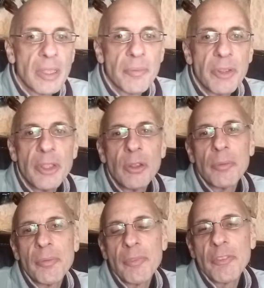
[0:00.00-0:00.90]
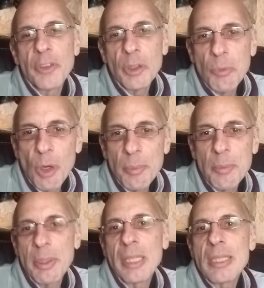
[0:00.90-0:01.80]
you know, for the
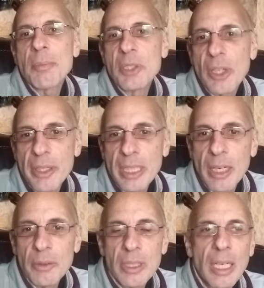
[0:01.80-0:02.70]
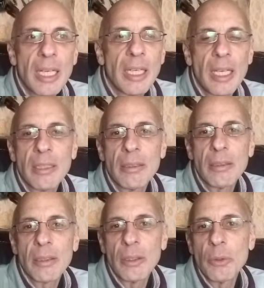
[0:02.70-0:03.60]
moment, because I'm starting out, I, I
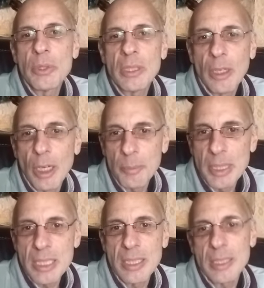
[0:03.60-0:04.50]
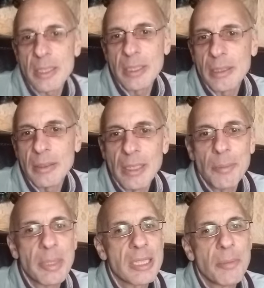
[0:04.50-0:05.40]
close the comments section
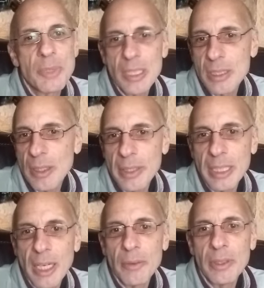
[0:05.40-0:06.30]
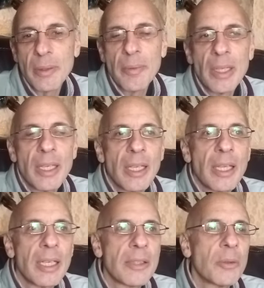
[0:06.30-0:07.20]
because I'm just starting out,
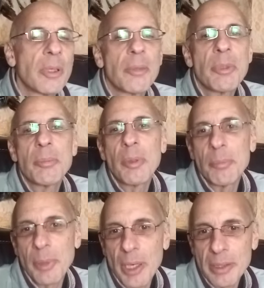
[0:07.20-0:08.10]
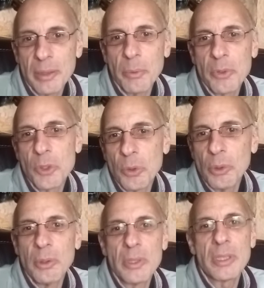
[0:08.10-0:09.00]
and I don't want to be bombarded with
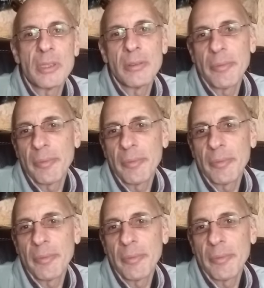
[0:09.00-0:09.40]
trolls and